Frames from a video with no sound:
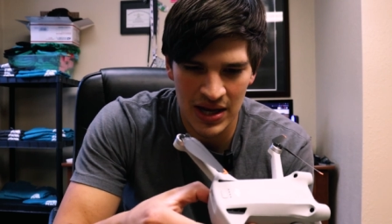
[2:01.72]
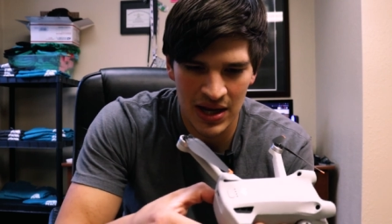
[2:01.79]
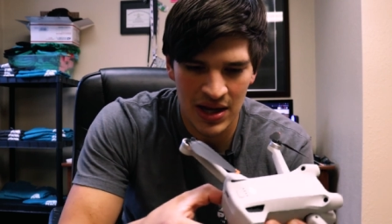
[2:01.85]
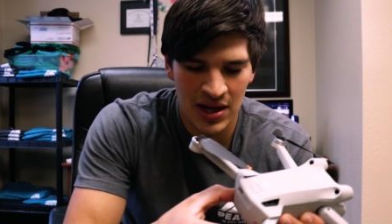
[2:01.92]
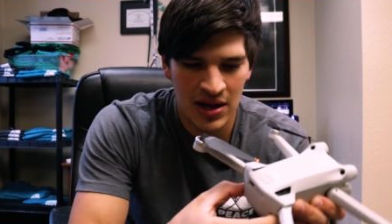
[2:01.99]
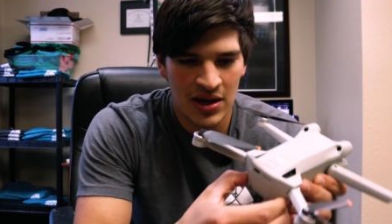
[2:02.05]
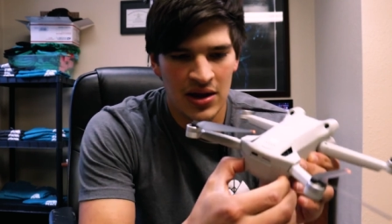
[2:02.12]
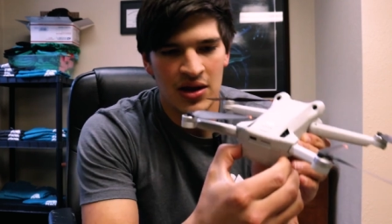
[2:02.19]
like
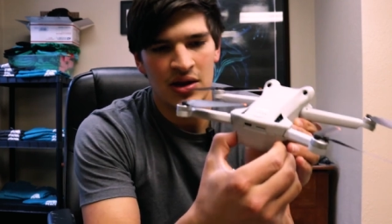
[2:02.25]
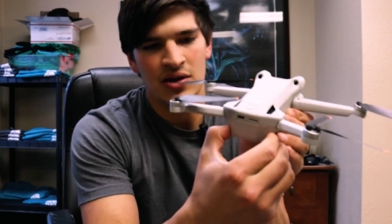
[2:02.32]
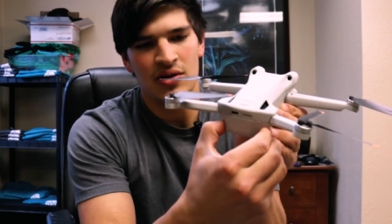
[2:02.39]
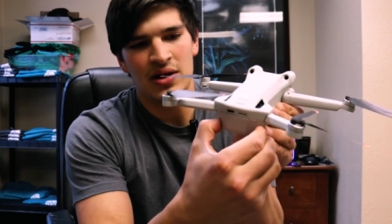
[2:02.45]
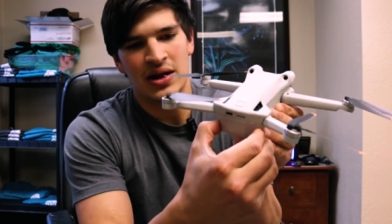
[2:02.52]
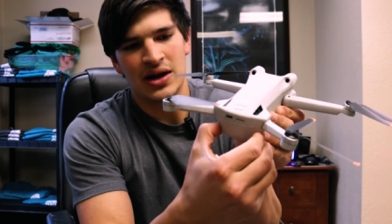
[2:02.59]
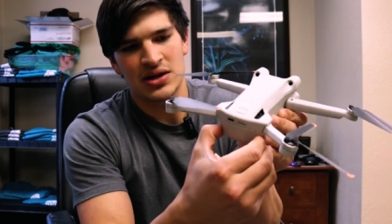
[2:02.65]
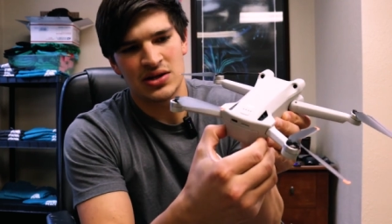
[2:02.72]

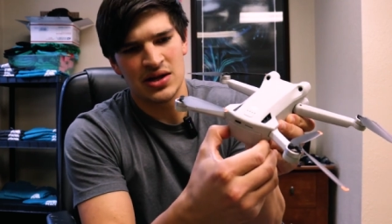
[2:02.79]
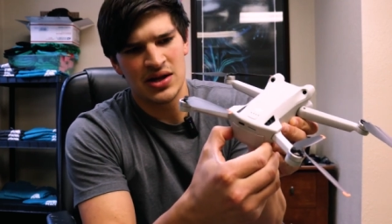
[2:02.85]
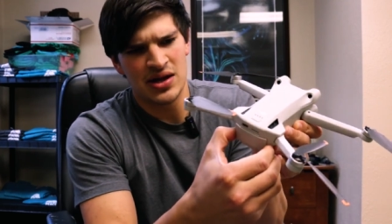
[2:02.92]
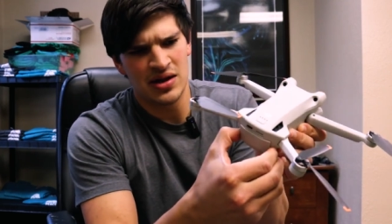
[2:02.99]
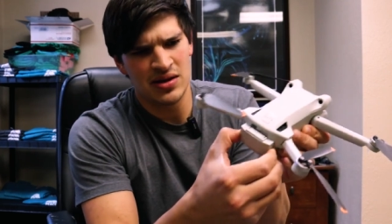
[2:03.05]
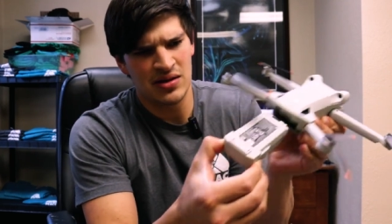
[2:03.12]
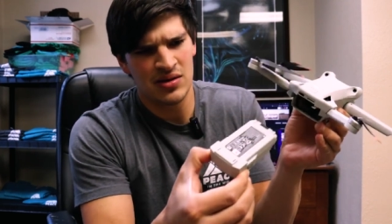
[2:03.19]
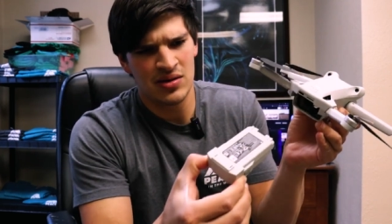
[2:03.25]
you can
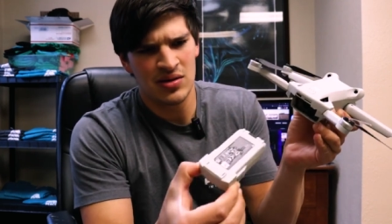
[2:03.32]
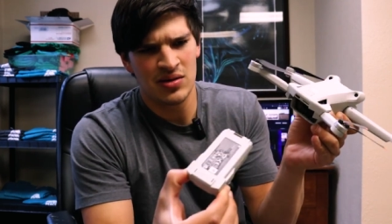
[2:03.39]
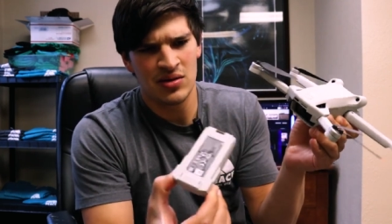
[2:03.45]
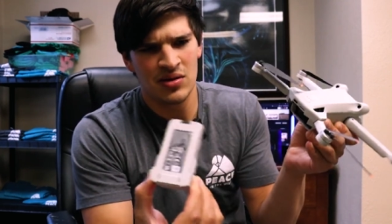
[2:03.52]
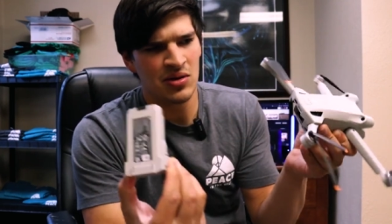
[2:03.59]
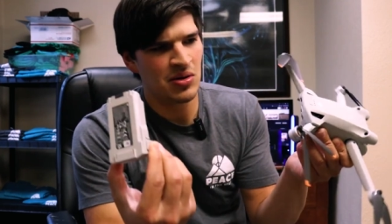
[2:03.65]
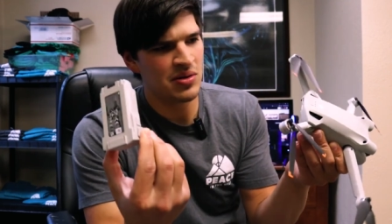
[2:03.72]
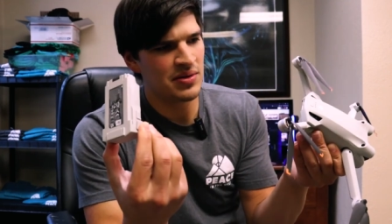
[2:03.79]
actually,
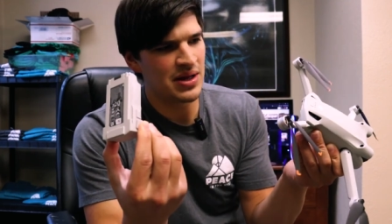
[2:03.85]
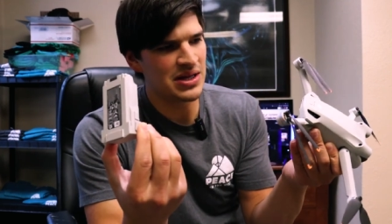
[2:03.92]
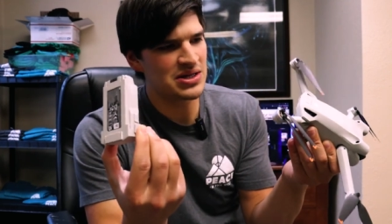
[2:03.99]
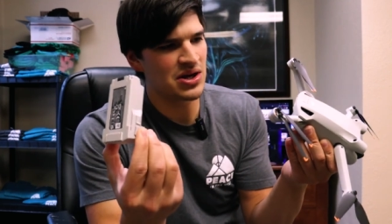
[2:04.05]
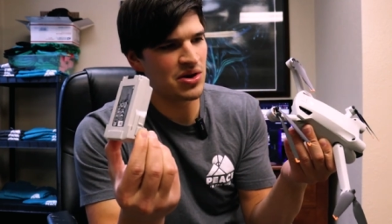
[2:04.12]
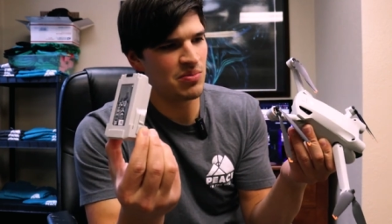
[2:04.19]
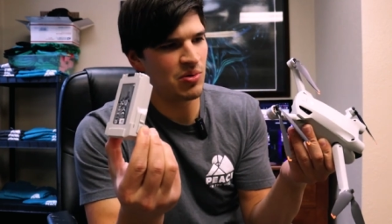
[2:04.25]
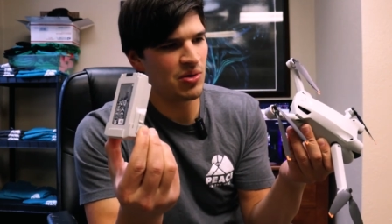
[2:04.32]

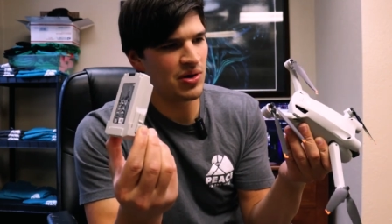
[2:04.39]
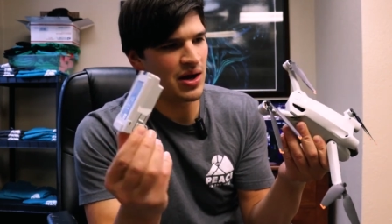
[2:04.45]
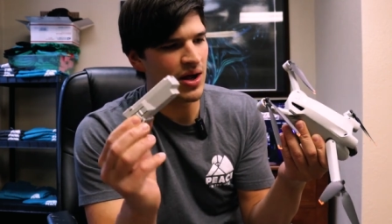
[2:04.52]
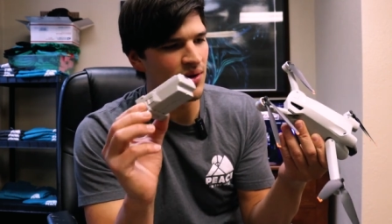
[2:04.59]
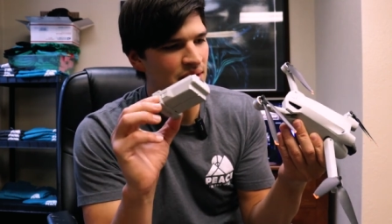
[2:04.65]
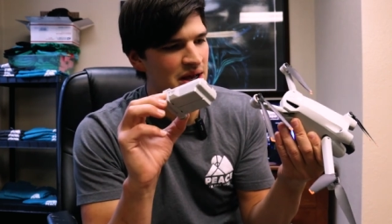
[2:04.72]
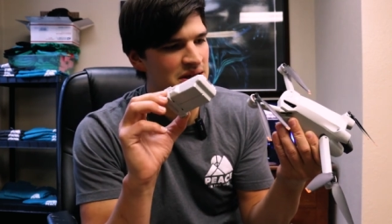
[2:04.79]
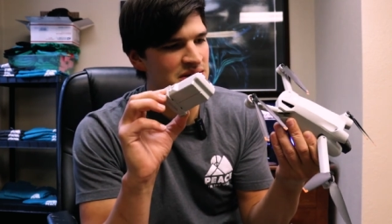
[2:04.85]
that's how you pull it
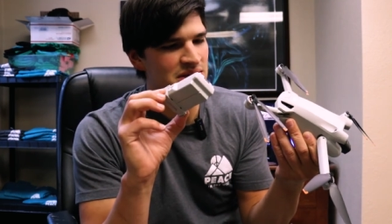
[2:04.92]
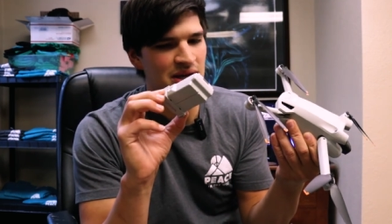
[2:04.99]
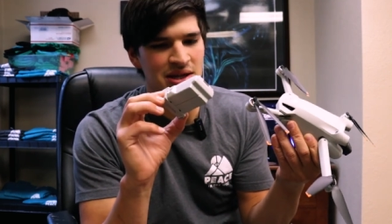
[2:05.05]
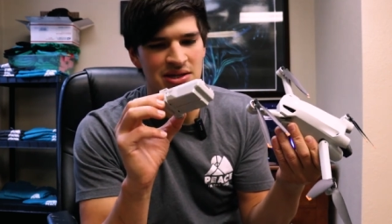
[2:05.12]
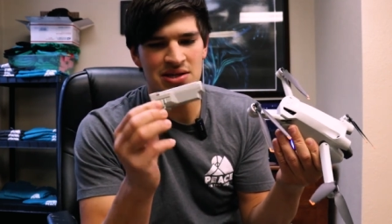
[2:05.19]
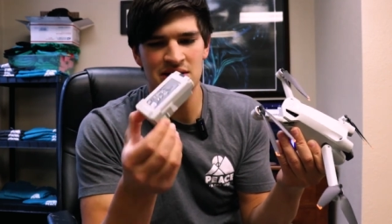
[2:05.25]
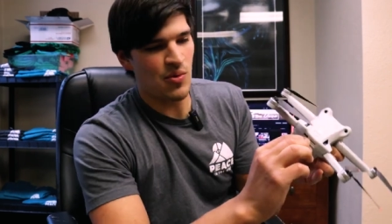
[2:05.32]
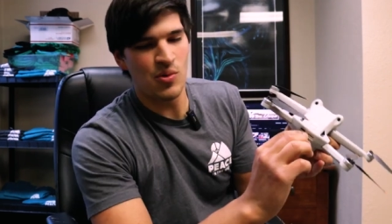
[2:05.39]
out. That's
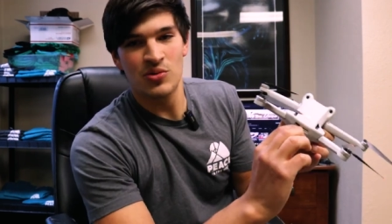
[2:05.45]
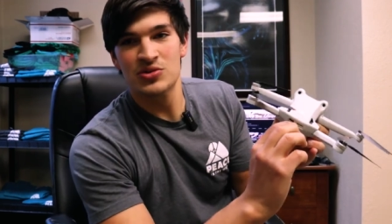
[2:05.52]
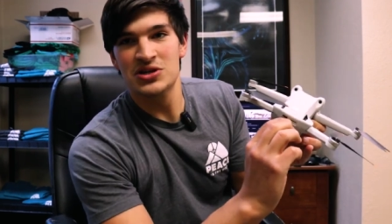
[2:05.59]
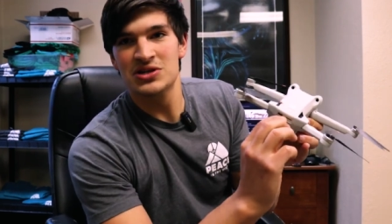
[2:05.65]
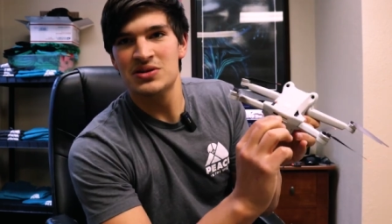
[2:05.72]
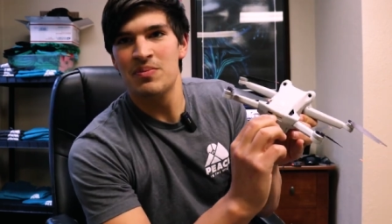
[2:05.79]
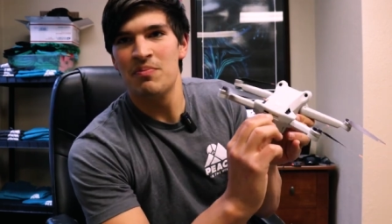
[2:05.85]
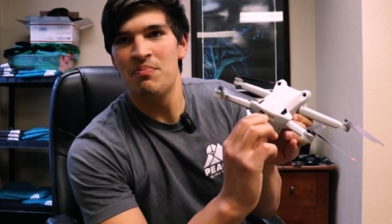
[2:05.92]
nuts. It won't
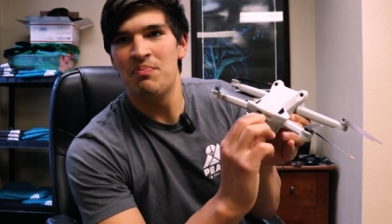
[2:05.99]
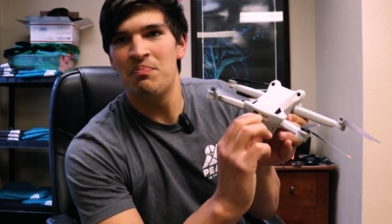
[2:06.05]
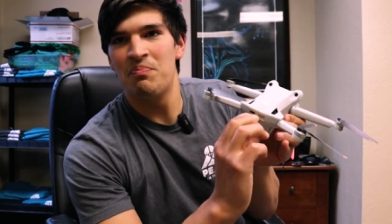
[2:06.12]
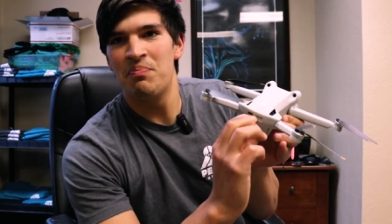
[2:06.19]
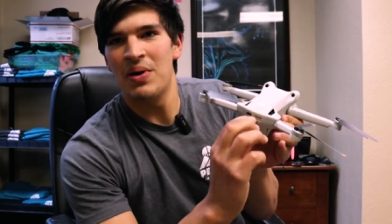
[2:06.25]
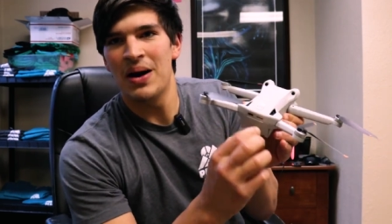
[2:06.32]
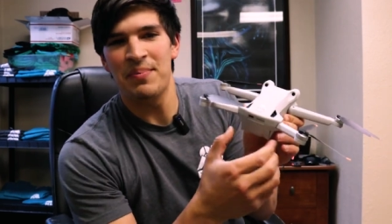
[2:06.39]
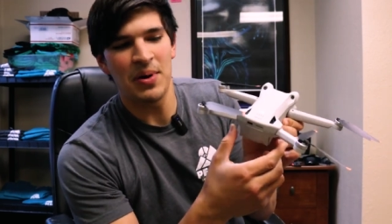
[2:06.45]
just
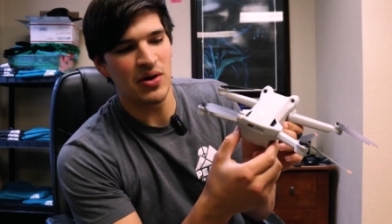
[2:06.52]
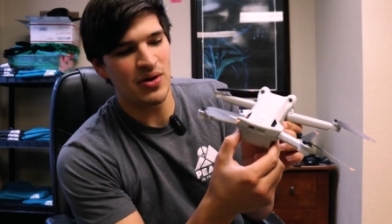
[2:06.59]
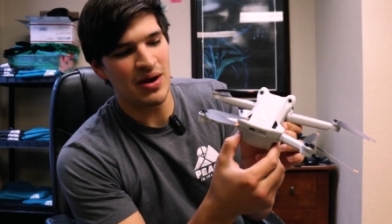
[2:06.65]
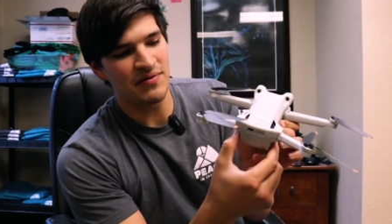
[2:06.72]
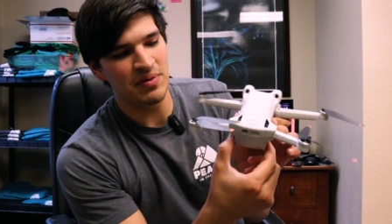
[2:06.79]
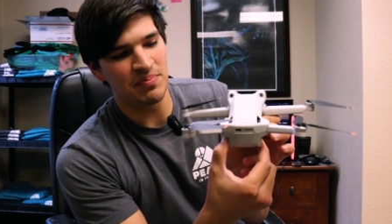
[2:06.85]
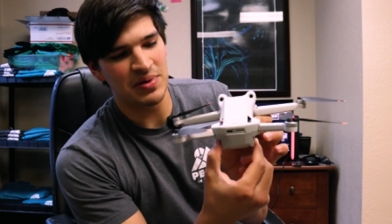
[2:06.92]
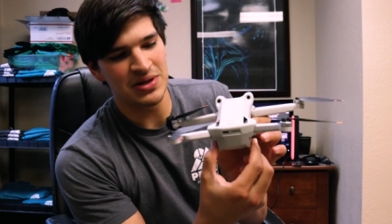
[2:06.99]
pop out. You
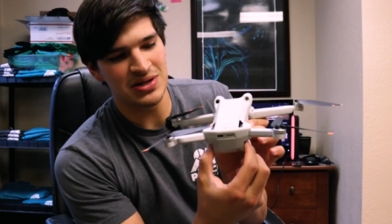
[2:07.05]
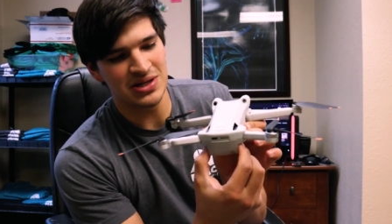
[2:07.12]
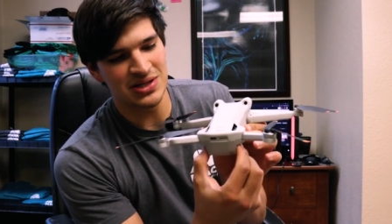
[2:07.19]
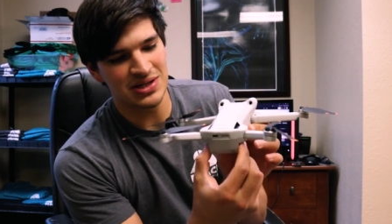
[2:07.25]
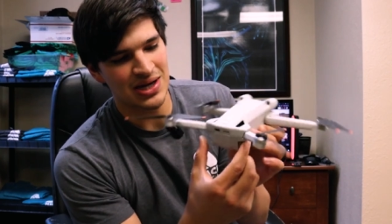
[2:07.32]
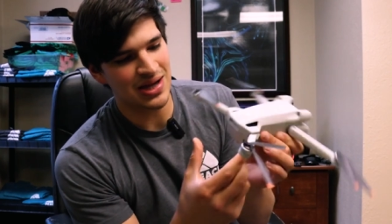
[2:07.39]
have to pinch these